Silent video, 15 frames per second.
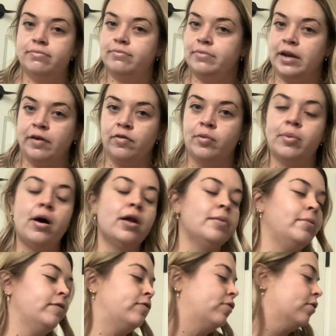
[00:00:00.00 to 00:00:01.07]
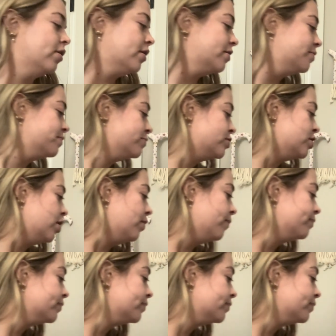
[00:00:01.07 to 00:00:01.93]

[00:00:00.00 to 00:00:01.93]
Never bought it before. So,